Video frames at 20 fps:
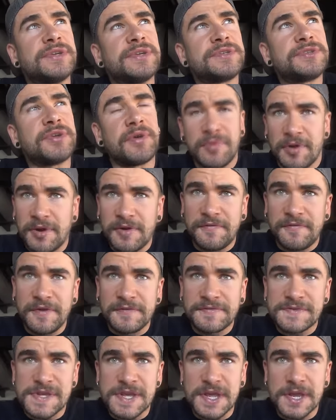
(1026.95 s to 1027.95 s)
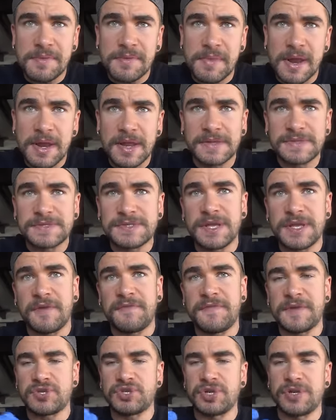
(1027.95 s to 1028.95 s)
Just over 15 minutes, the
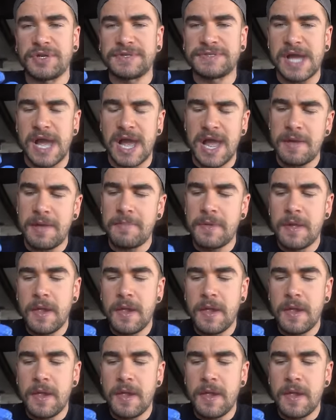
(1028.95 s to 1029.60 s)
official time,